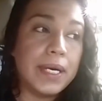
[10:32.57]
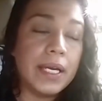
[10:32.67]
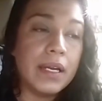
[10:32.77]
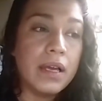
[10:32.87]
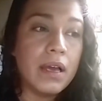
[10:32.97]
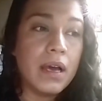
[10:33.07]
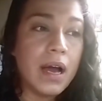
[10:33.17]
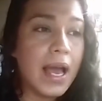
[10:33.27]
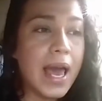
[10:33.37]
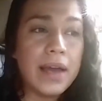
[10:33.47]
But
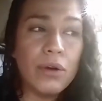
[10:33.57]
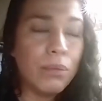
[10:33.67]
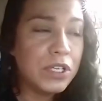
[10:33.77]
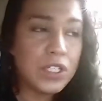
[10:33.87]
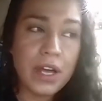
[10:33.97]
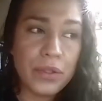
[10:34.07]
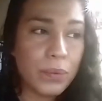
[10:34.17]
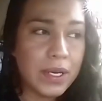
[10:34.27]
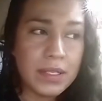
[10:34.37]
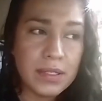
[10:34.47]
I had a whole bunch of other
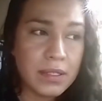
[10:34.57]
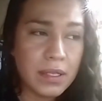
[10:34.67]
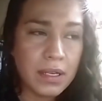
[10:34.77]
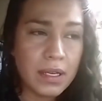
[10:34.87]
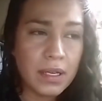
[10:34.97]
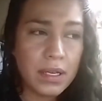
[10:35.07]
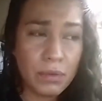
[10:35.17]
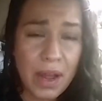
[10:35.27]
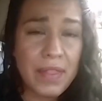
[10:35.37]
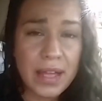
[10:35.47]
ones uh,
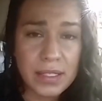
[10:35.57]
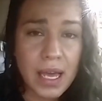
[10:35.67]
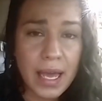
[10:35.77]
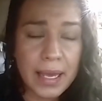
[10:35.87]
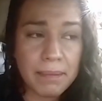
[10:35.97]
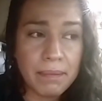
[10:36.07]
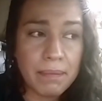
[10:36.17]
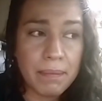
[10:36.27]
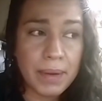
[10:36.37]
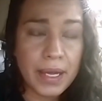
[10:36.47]
around that time,
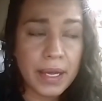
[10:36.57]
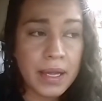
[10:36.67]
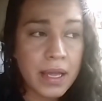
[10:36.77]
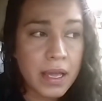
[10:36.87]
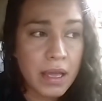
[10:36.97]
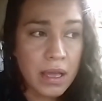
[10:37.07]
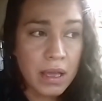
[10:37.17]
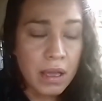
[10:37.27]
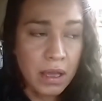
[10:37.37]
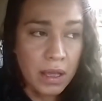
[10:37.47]
but
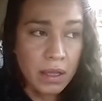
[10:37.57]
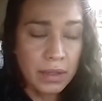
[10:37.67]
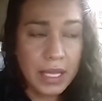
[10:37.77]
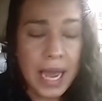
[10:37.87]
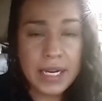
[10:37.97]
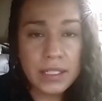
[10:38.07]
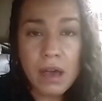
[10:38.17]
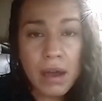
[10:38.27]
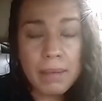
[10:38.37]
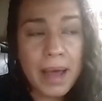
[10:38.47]
that I didn't
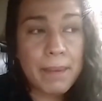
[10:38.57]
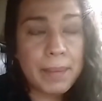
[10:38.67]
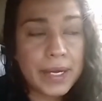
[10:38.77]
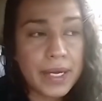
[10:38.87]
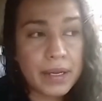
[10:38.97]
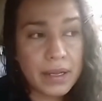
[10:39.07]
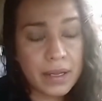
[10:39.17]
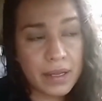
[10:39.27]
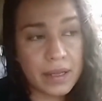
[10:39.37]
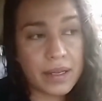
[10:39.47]
talk about. But
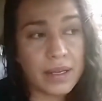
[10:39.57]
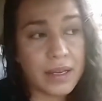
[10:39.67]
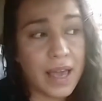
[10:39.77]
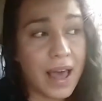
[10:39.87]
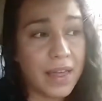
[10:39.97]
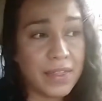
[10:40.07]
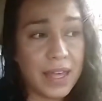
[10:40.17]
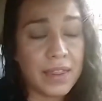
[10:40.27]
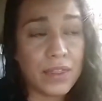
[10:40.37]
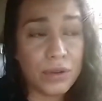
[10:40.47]
yeah,
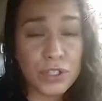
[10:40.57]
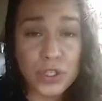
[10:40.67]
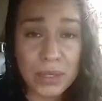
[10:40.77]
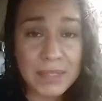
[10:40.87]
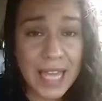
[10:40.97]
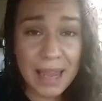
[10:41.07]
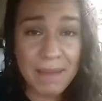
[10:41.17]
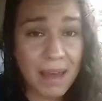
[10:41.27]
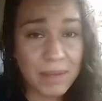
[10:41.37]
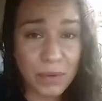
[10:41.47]
that those dreams
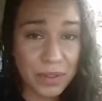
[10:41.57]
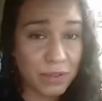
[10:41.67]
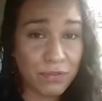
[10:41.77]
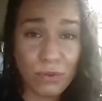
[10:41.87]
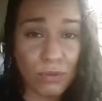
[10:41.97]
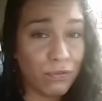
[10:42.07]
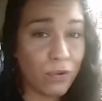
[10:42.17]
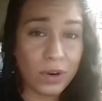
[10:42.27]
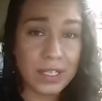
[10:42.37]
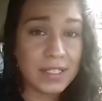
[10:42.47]
came at me with the full
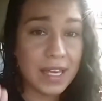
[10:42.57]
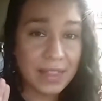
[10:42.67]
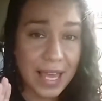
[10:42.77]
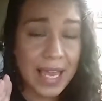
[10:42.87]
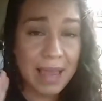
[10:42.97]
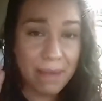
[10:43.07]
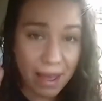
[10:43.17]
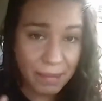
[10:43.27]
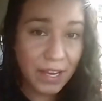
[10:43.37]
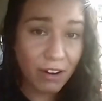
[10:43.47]
force. Like they came
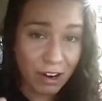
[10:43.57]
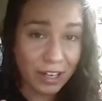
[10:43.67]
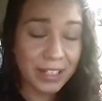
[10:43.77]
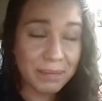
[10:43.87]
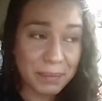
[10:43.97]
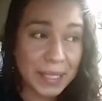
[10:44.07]
at me hard.